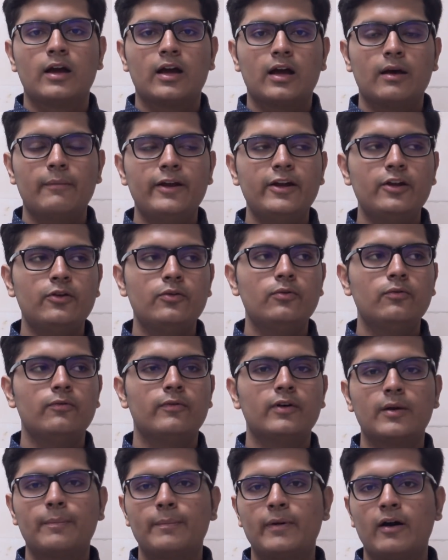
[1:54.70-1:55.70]
Coming to
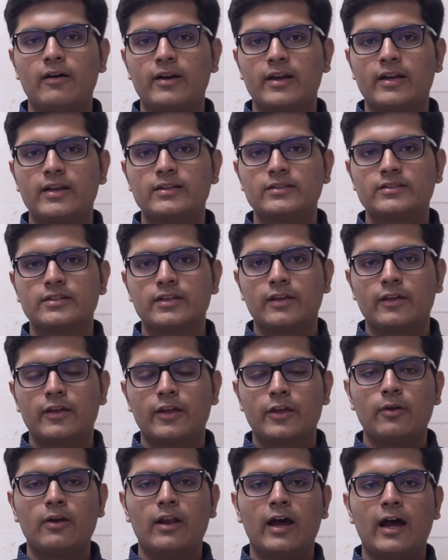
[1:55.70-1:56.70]
work power energy,
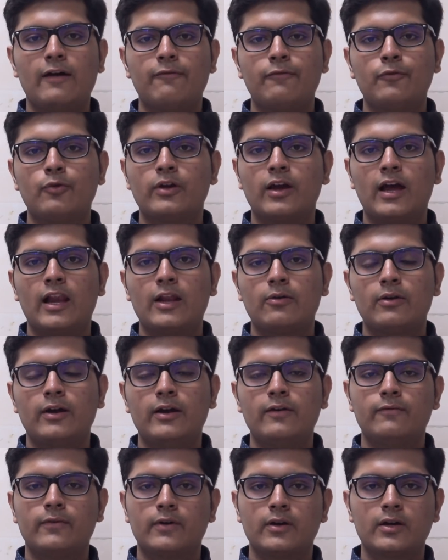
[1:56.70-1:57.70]
you'll have to
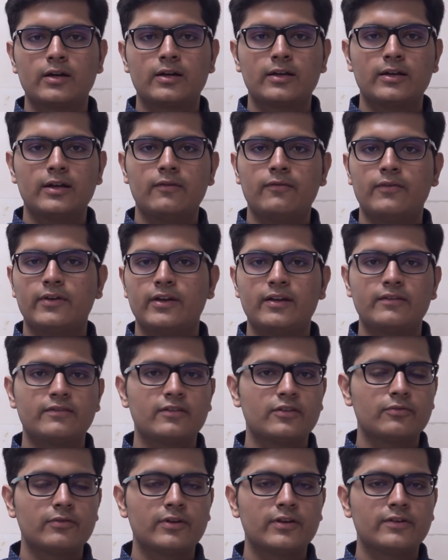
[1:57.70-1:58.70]
calculate work done in various
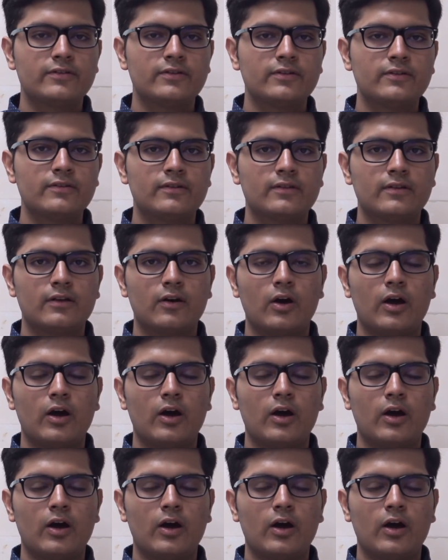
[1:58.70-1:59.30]
situations